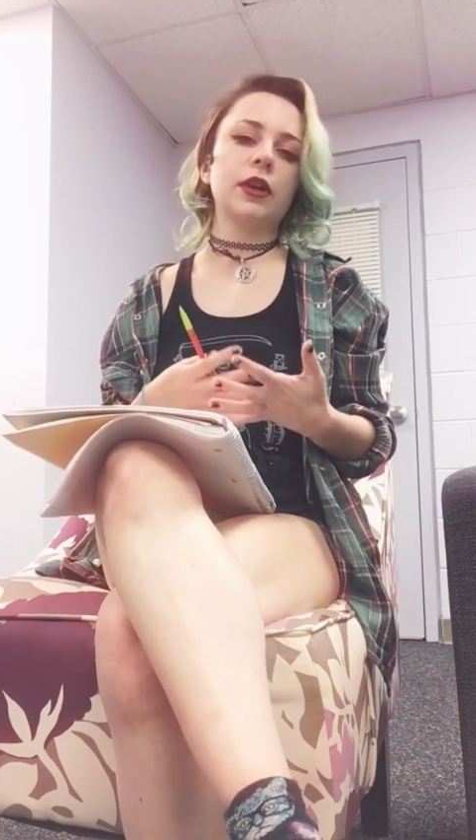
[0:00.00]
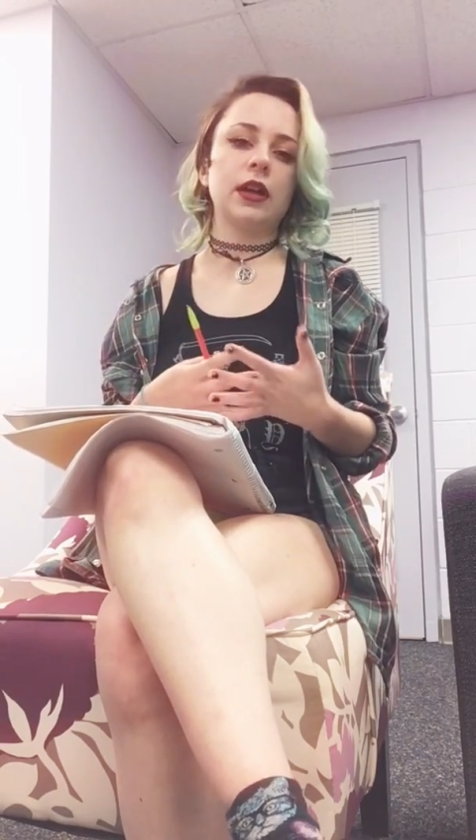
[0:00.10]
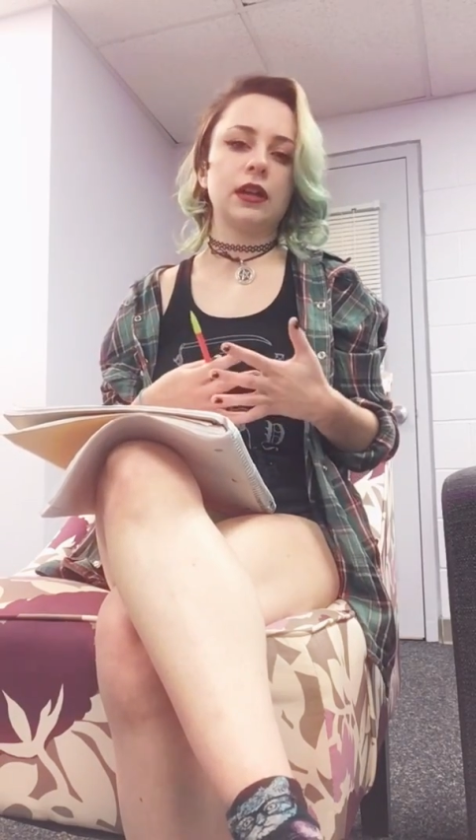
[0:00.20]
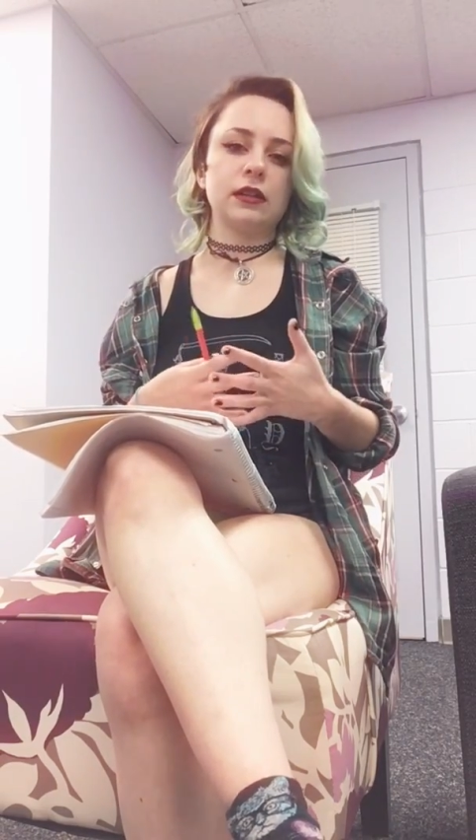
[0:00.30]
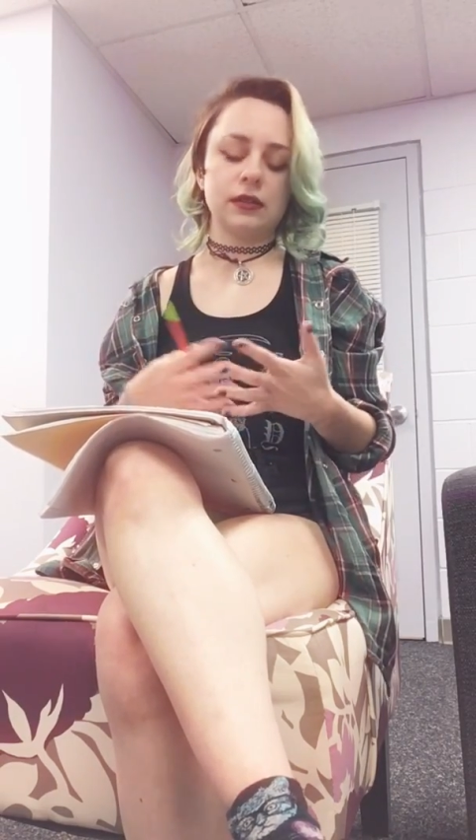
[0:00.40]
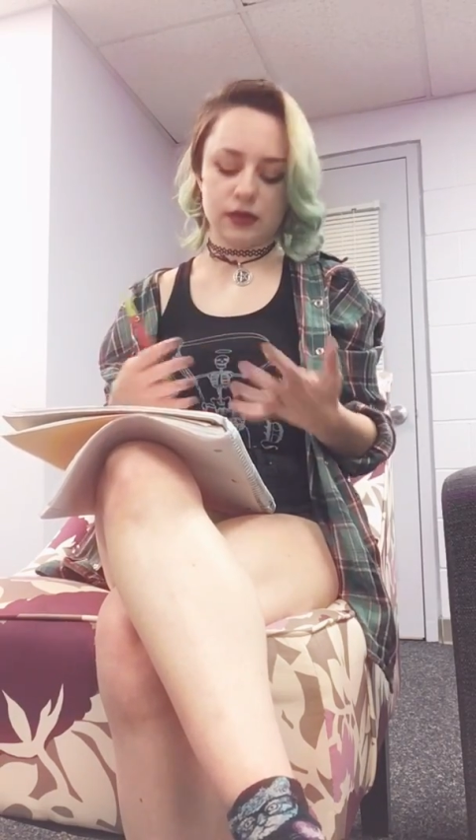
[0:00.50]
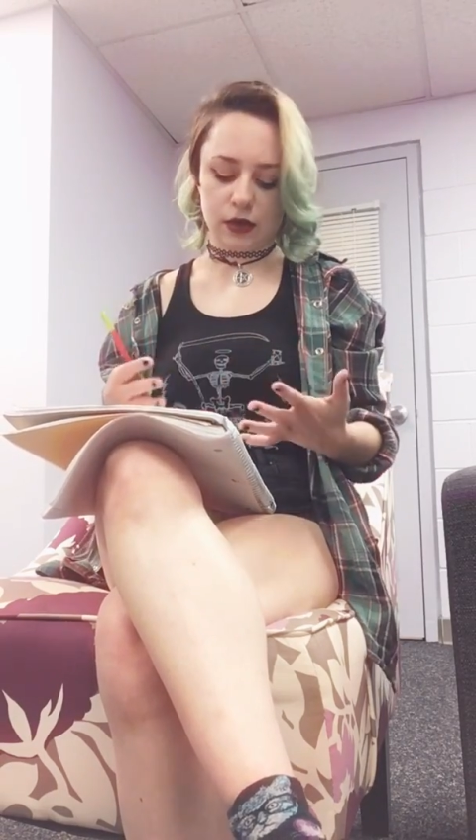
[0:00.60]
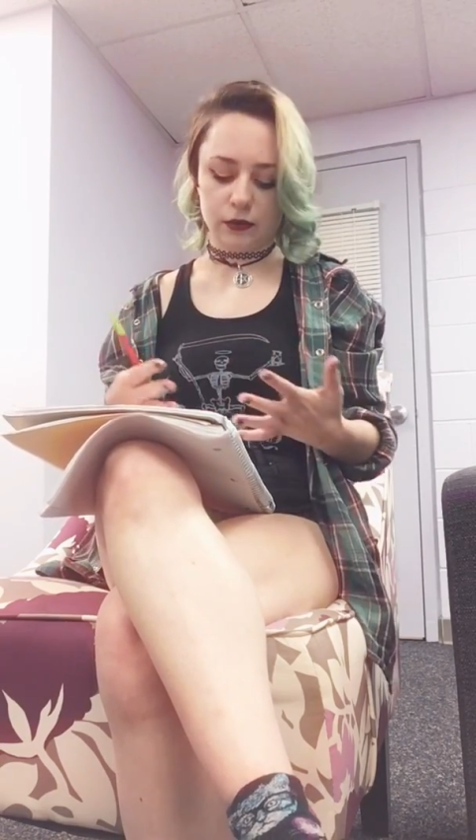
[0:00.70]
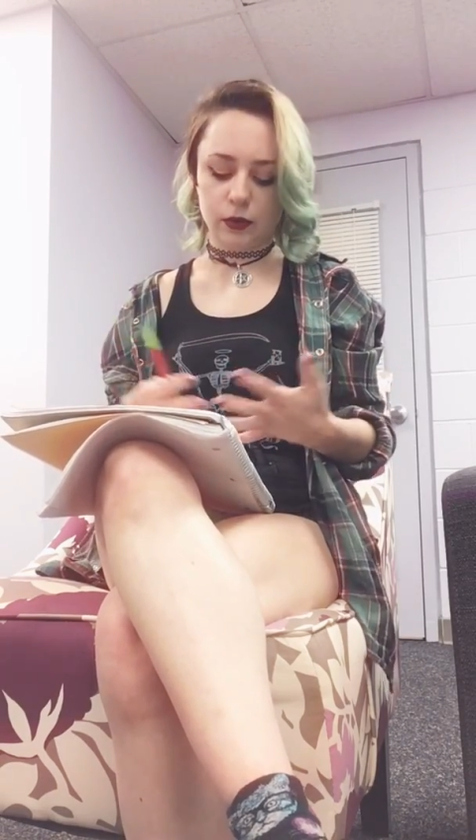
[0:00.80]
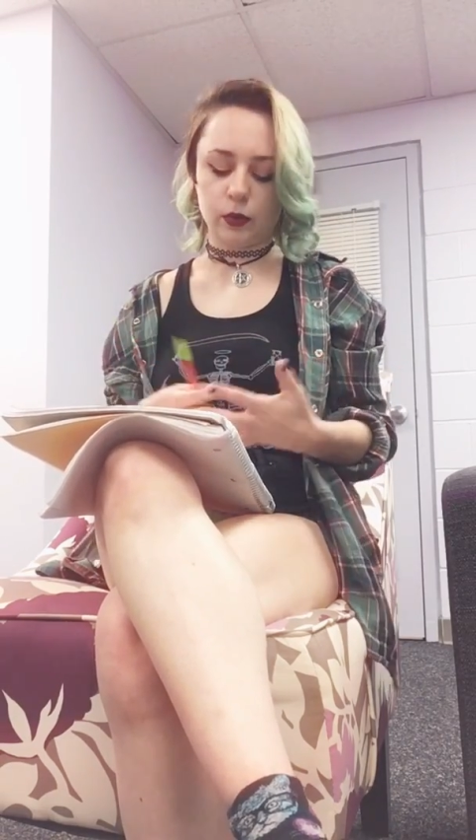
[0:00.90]
and
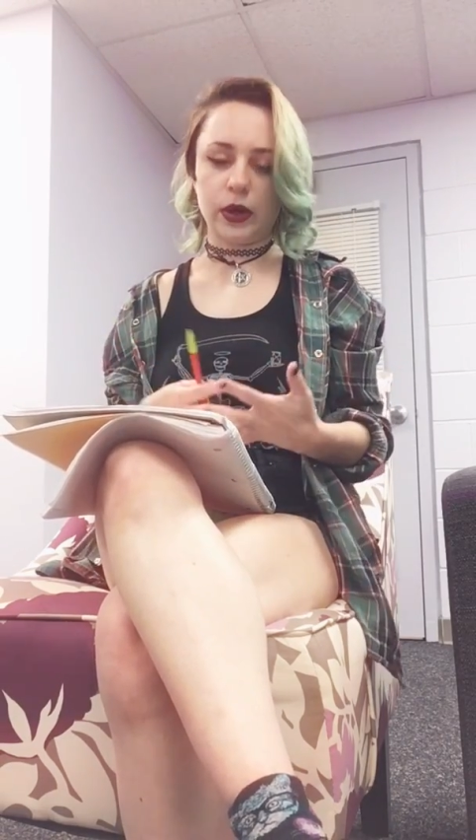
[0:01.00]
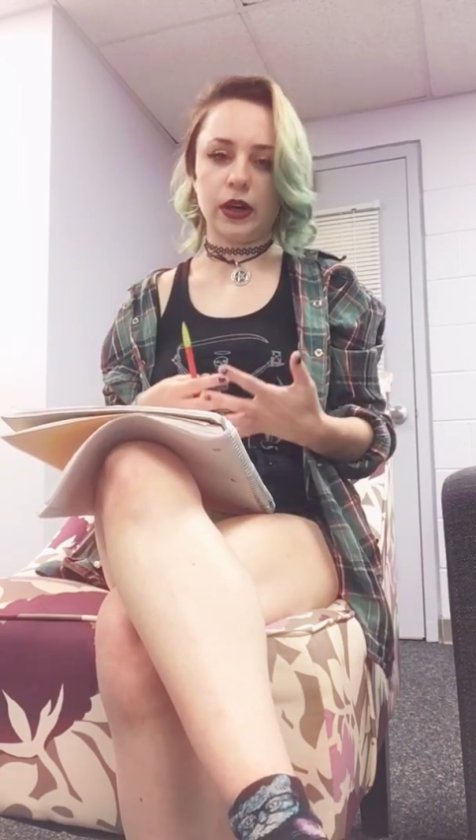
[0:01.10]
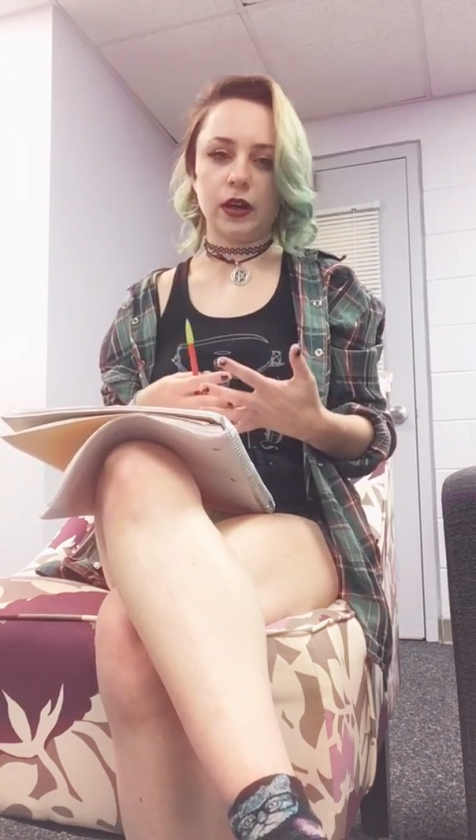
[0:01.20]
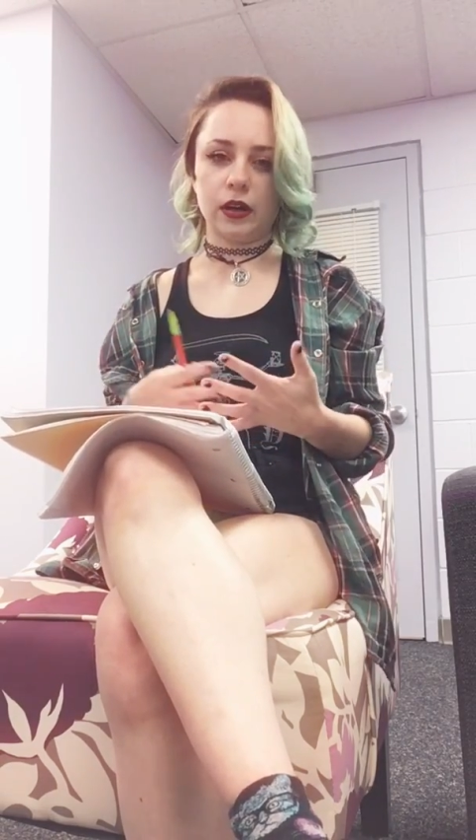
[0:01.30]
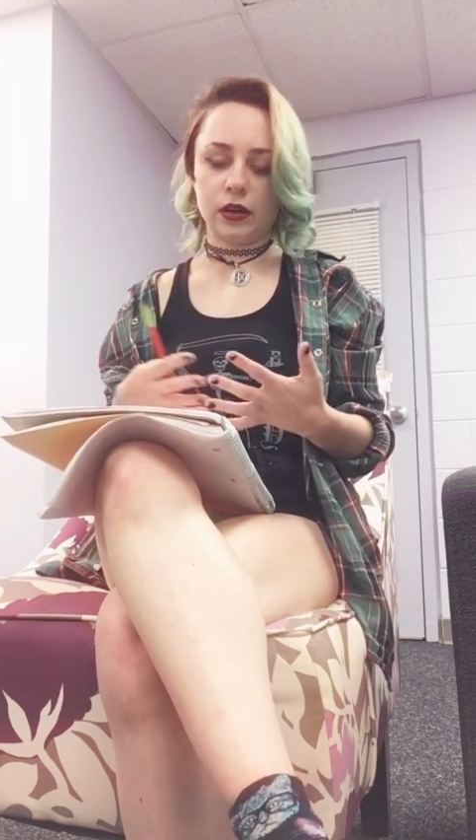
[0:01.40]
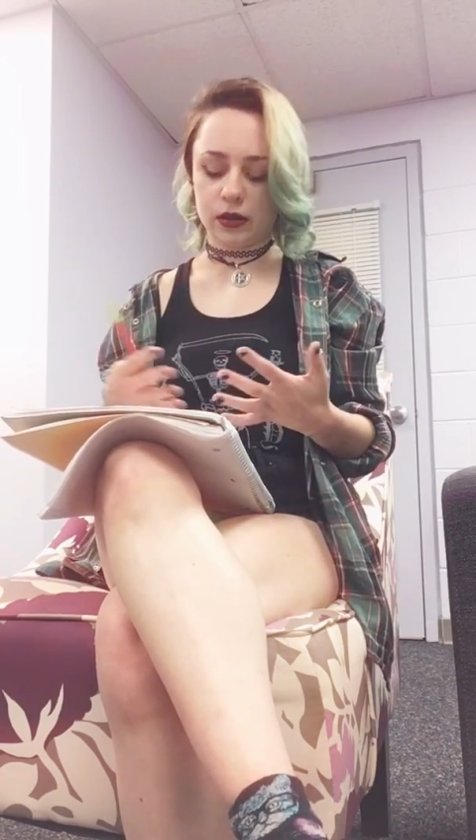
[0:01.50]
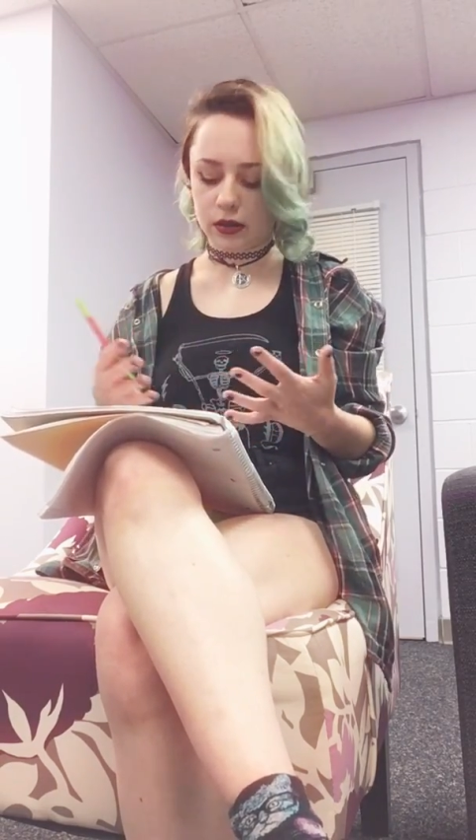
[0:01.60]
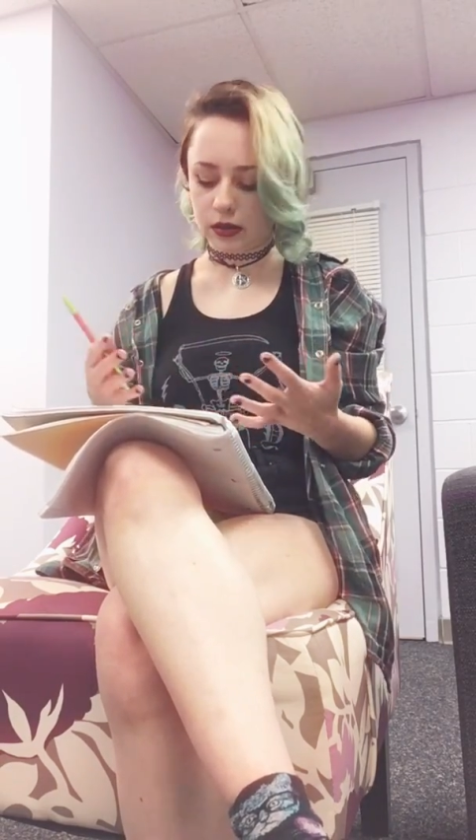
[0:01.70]
self-aware